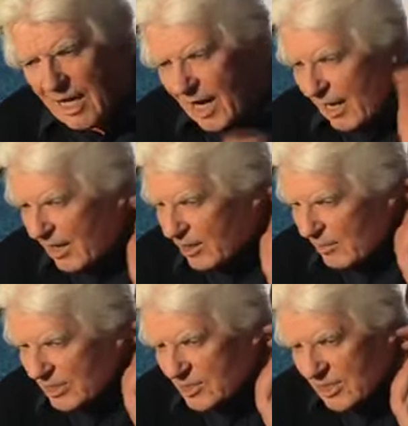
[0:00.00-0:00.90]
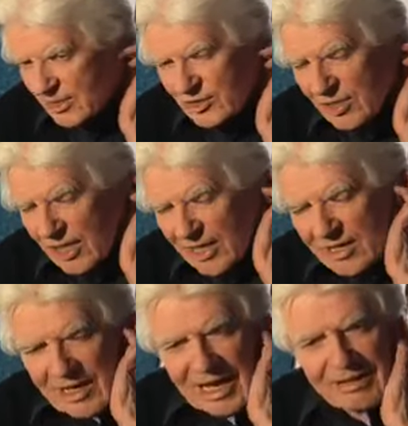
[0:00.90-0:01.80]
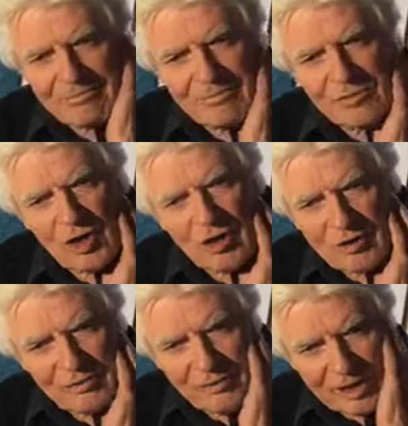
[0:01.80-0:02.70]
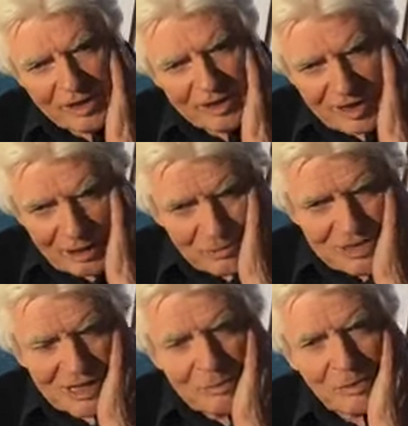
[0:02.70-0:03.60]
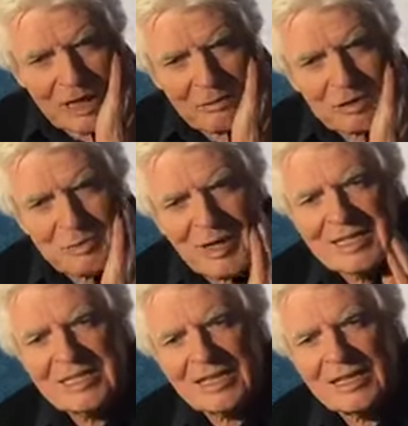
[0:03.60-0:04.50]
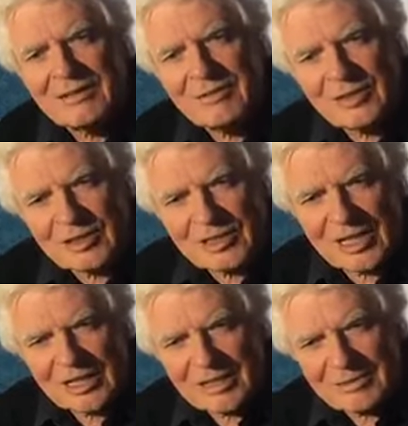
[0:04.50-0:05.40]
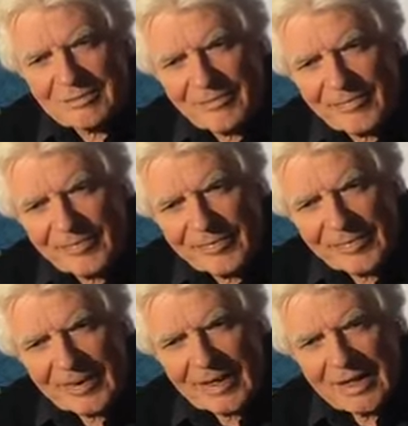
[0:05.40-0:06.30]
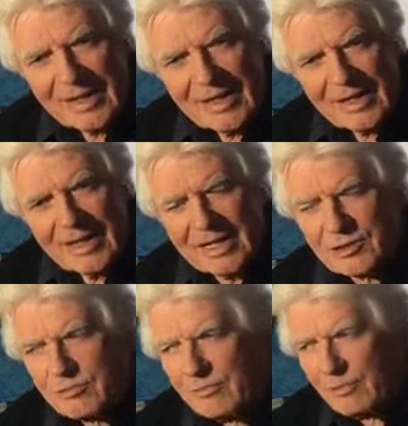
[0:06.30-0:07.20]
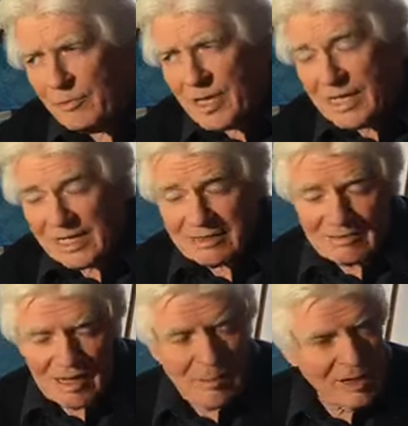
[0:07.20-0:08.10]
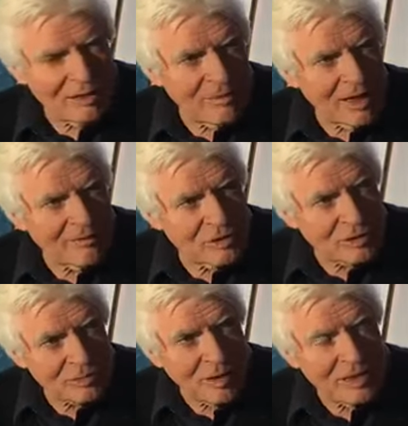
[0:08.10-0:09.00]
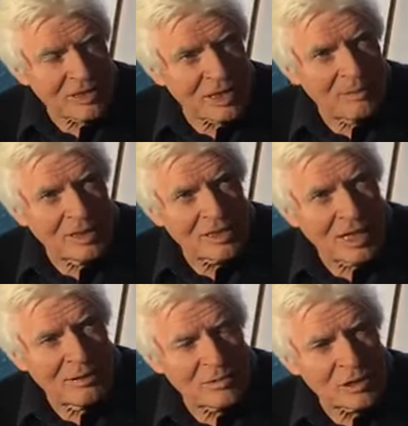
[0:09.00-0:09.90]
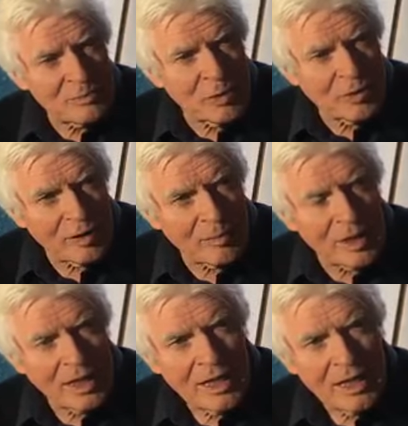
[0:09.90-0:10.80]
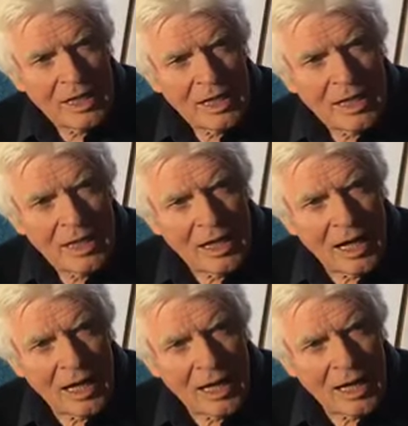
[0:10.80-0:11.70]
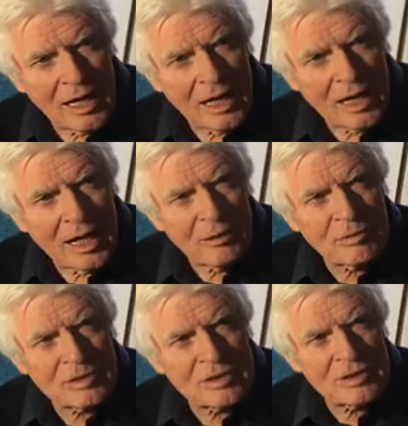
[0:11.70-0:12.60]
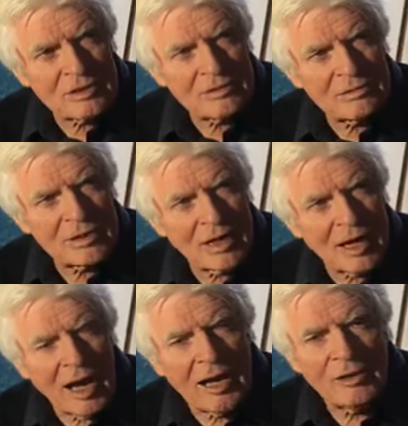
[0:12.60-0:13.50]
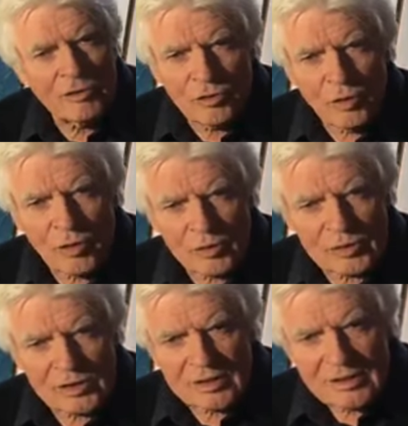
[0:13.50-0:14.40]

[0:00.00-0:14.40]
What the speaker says: I'm going to be searching in that geography that I was in when I was painting it for the title. It's, for me, I mean, I've talked about this so many times, it's boring, but I thought